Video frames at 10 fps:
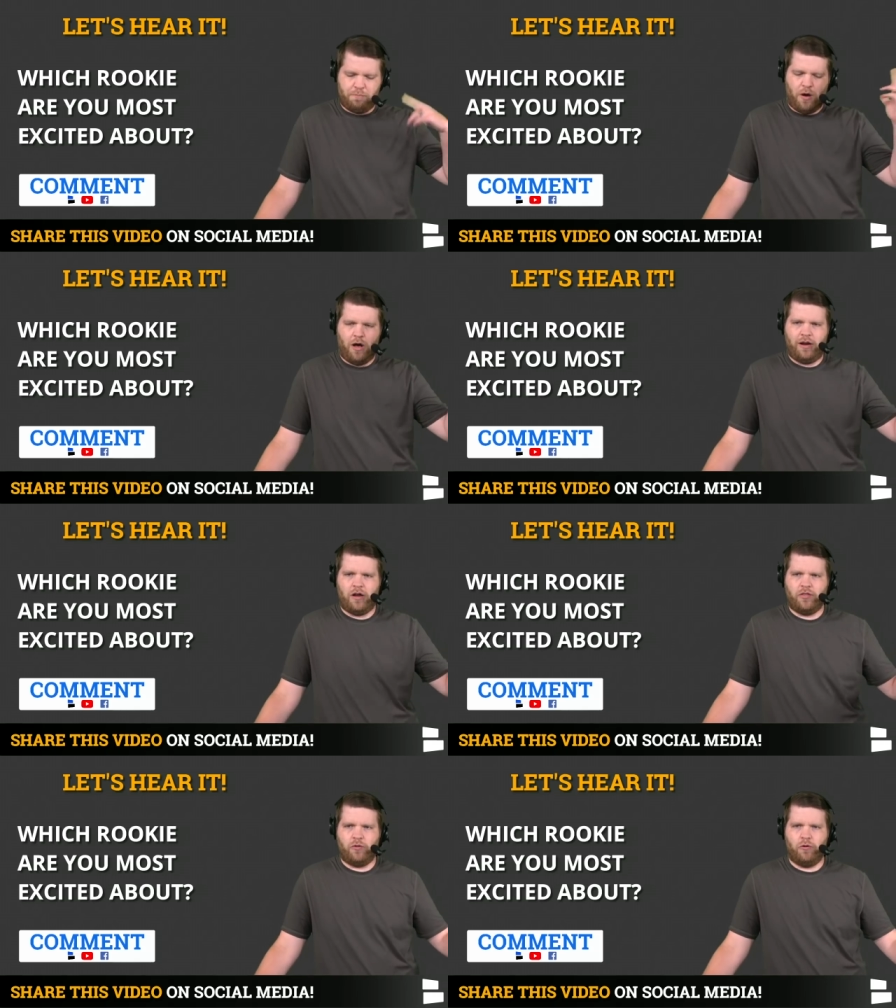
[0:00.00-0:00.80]
punting
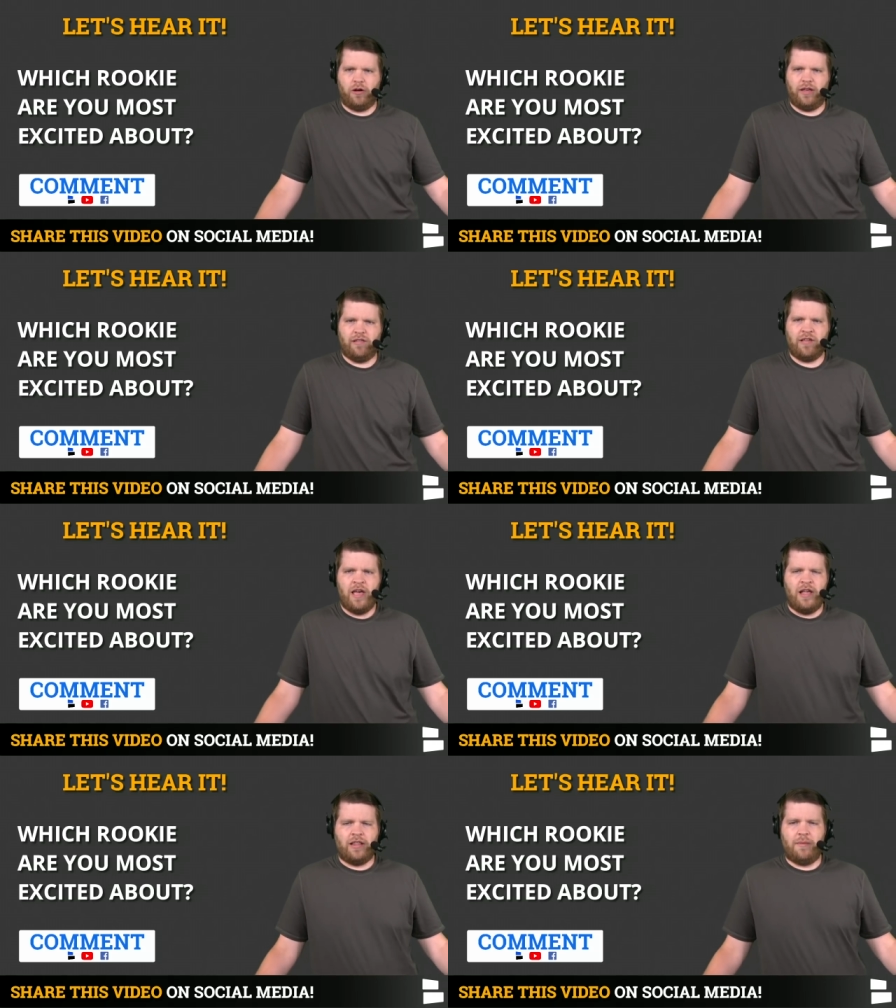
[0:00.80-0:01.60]
on the rookies.
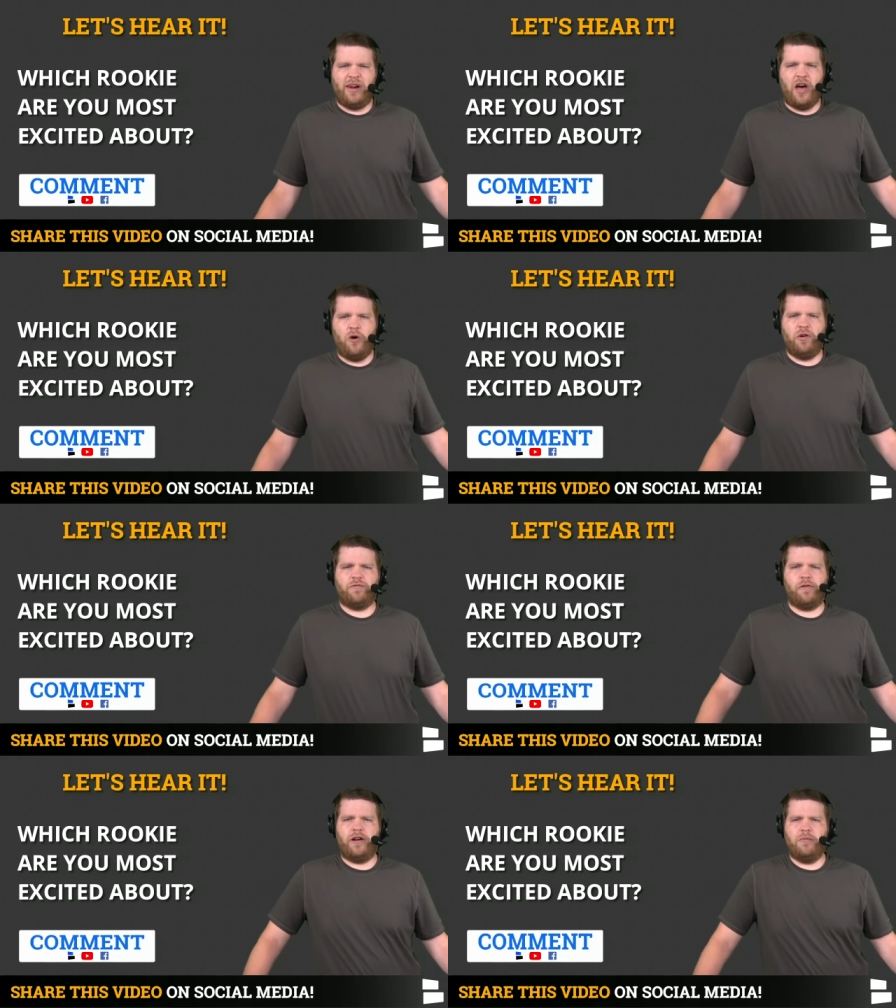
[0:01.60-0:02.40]
Let me know which
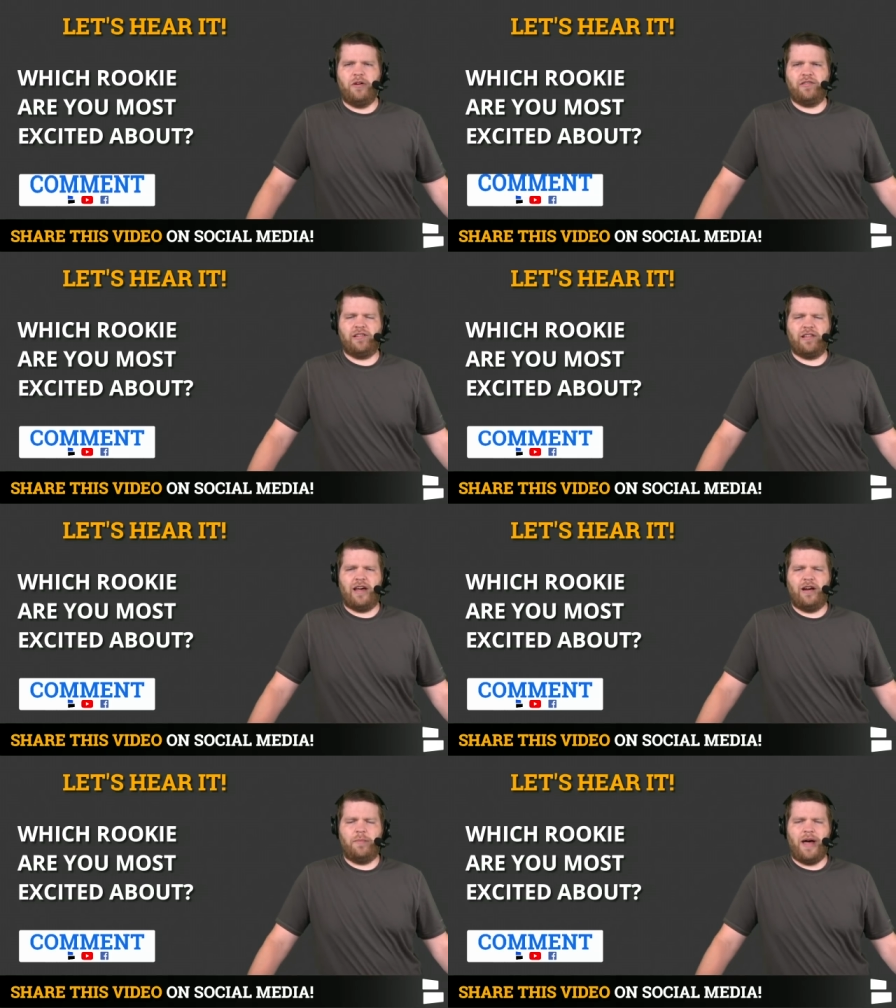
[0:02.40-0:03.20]
one are you most
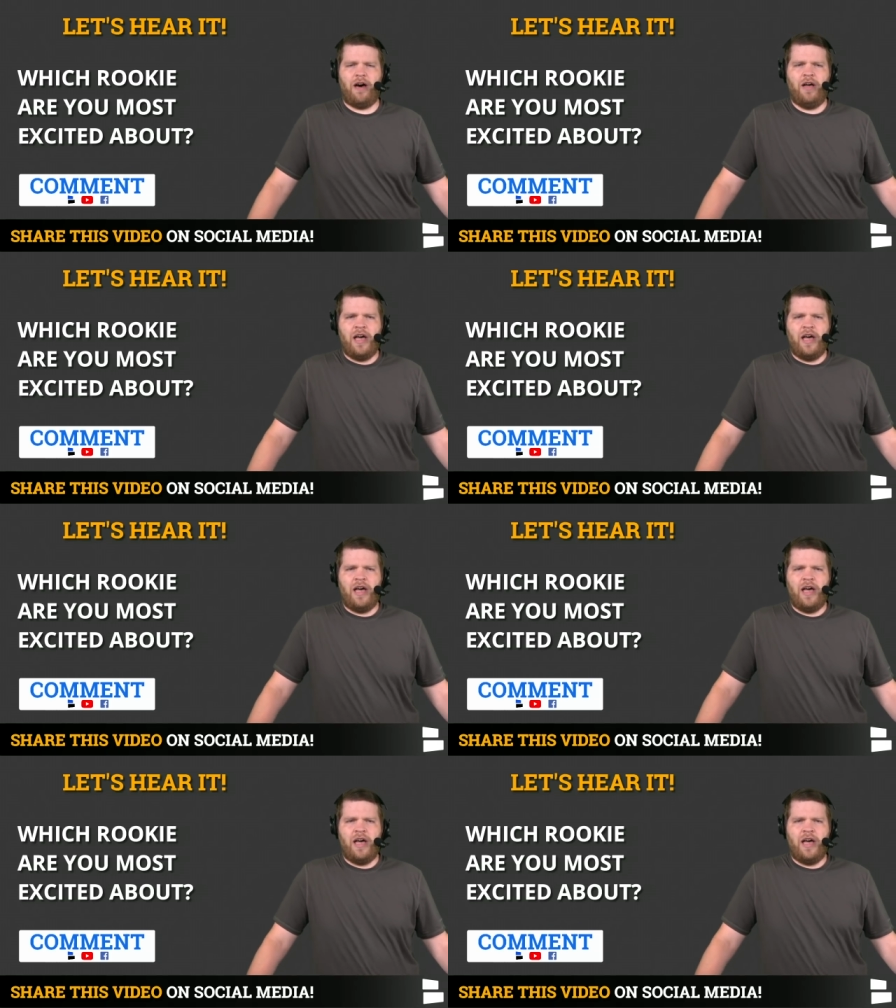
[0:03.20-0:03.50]
excited about.